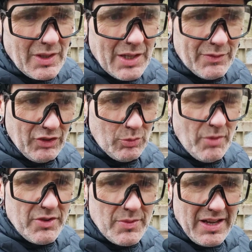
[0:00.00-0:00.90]
For some
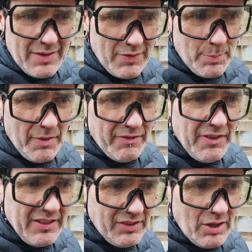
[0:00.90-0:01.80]
of you that have the
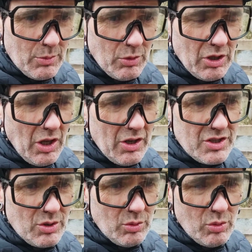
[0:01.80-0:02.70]
Perfetto
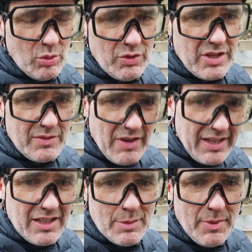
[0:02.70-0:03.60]
Light or the
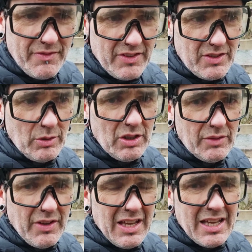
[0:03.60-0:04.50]
regular Perfetto
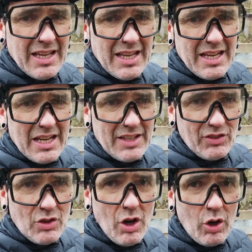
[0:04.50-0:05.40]
glove,
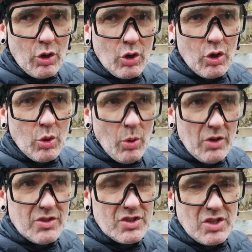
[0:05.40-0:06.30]
it's not
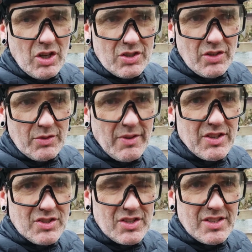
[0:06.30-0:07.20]
quite as tight on the
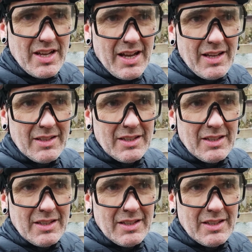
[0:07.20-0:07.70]
wrist as that.